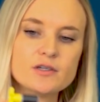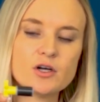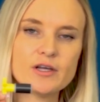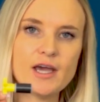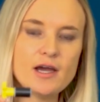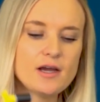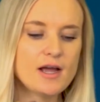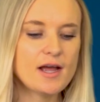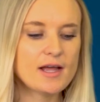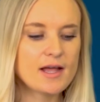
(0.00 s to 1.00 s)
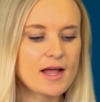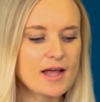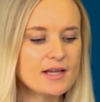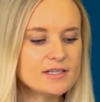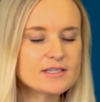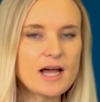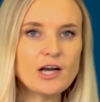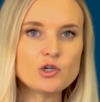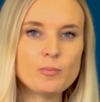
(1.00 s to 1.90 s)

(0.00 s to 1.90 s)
Okay? Inside your